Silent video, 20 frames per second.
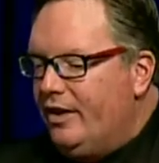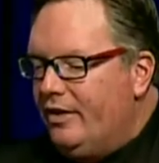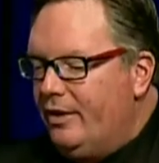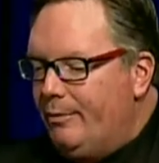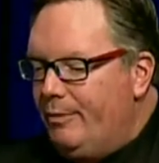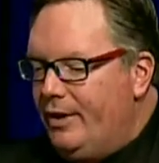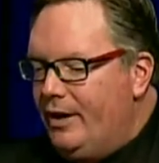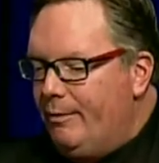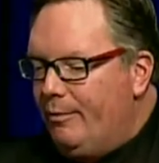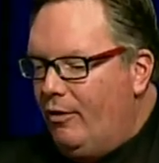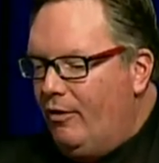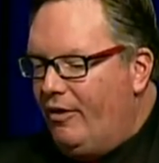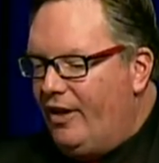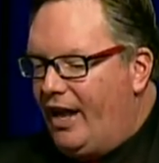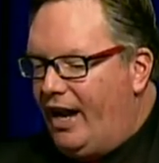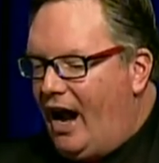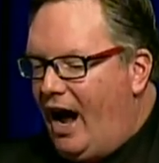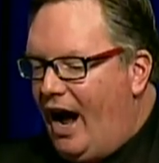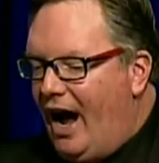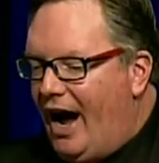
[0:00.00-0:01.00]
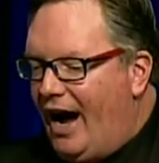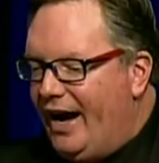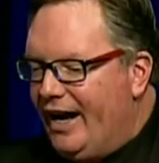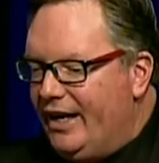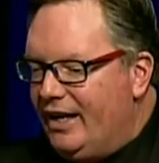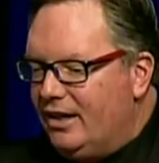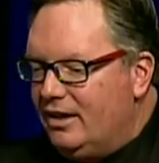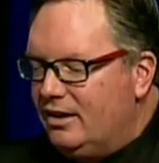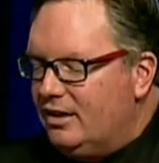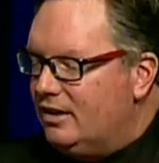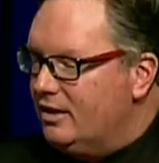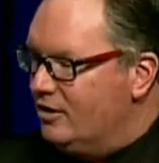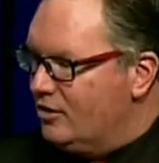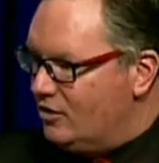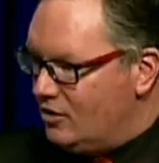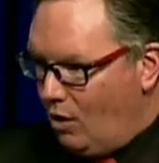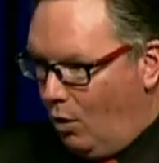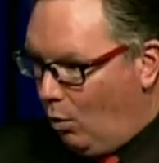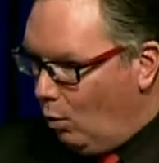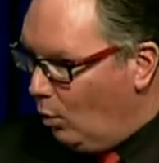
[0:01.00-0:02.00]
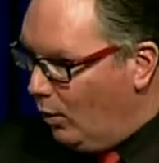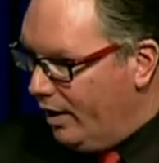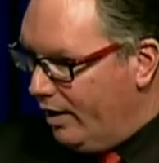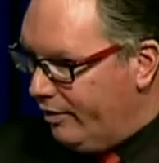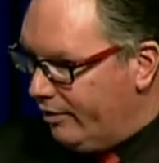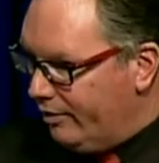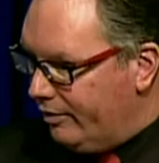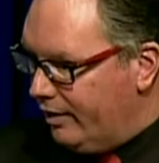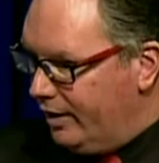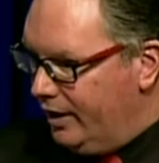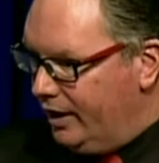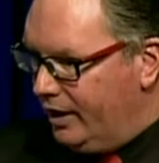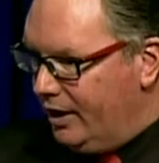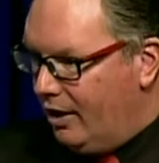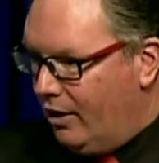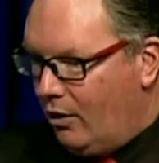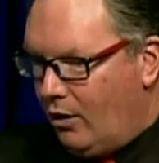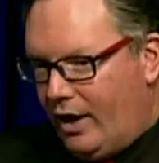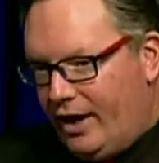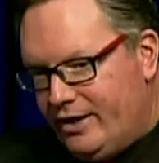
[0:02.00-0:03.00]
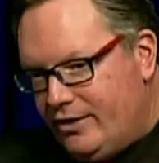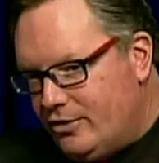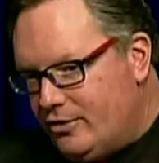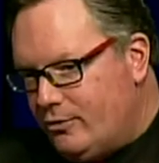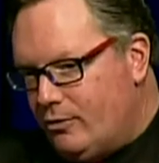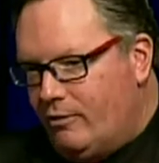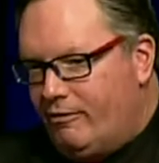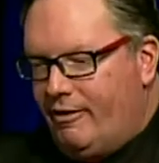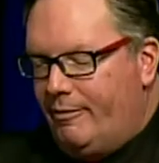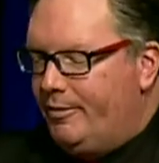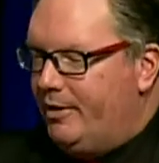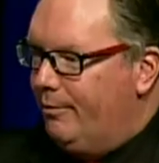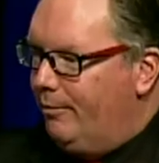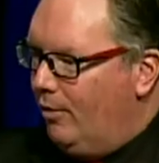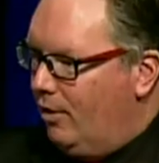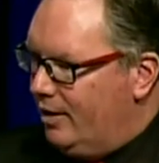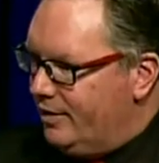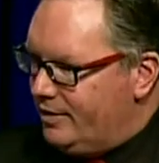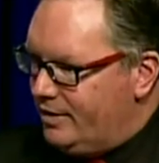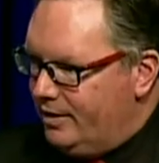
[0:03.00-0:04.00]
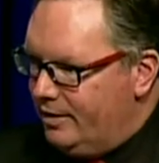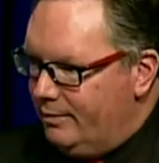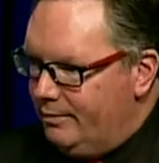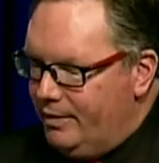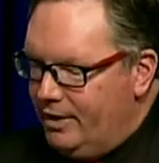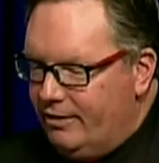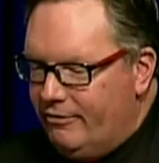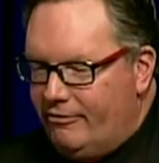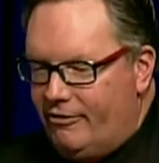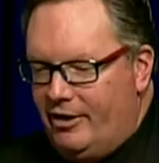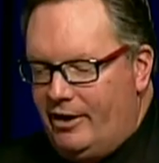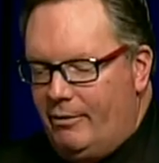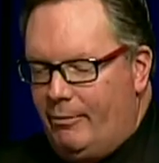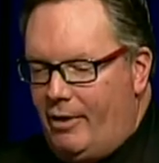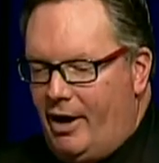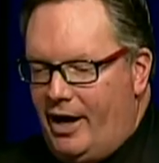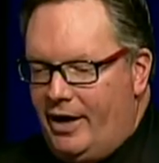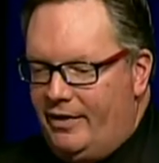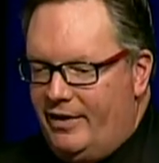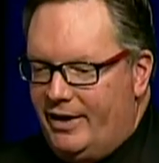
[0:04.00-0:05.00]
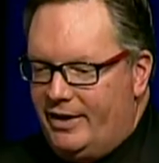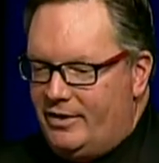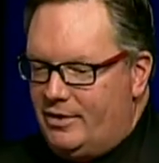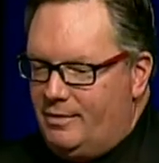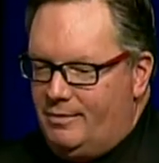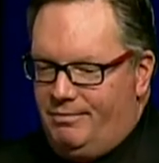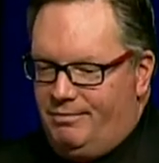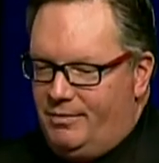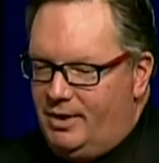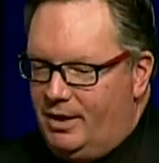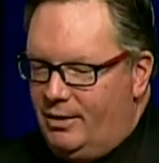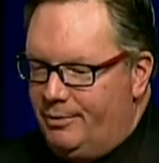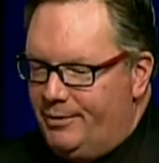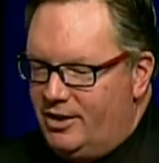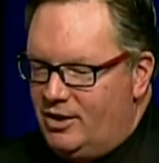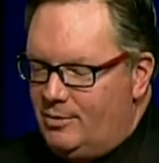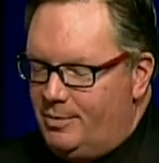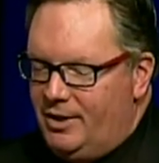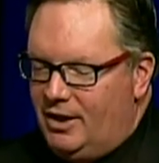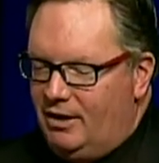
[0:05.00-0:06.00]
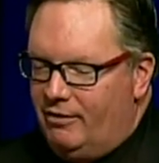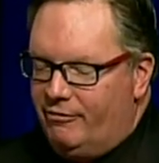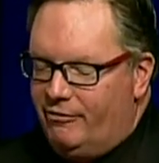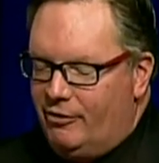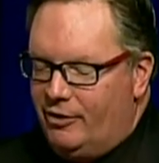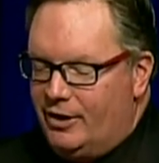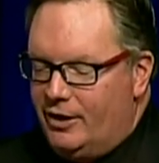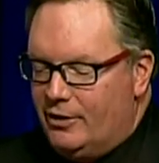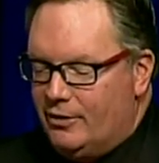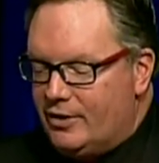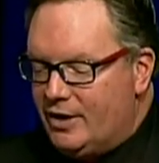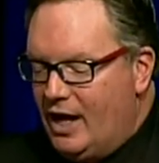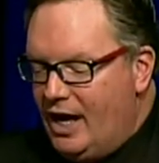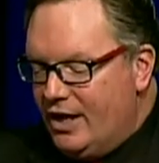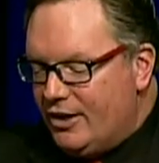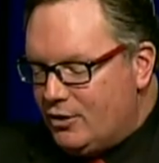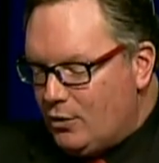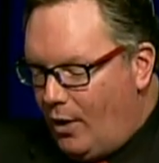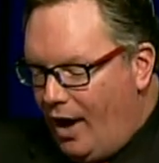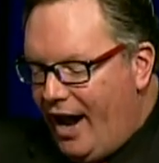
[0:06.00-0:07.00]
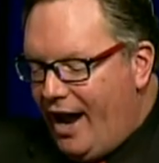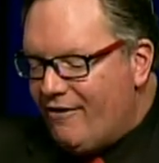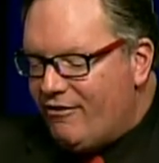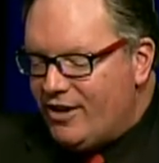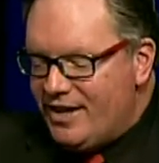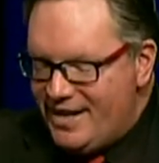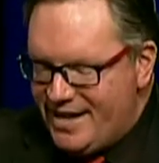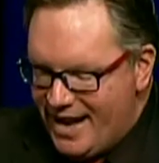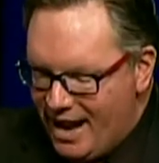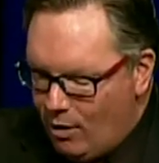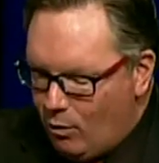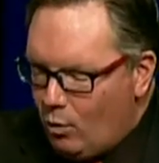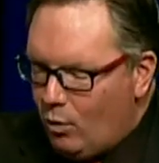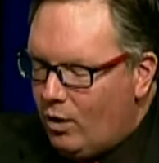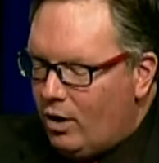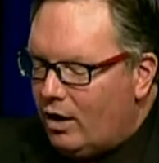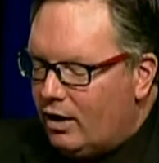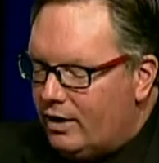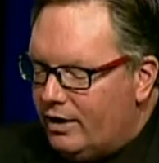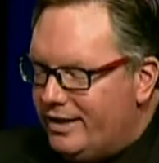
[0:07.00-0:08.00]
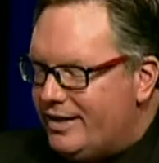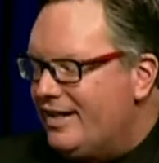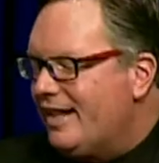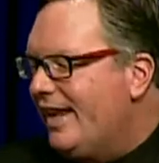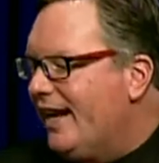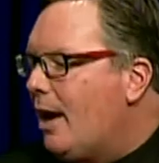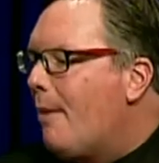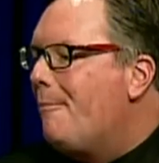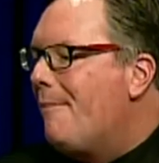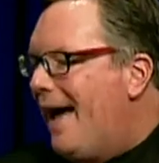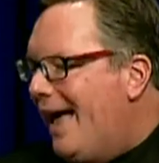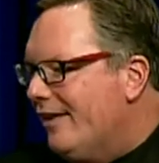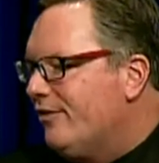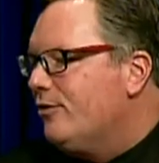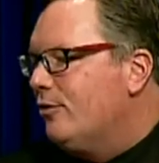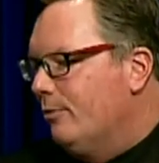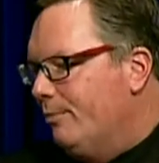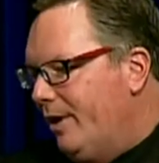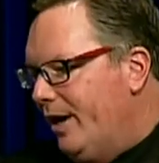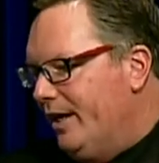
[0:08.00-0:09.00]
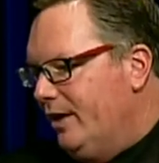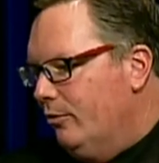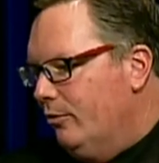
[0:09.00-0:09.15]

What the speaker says: the people that I consult with. I just drove up to Boston to meet a friend of mine that's, been speaking for years. So I have a network. It's like a mastermind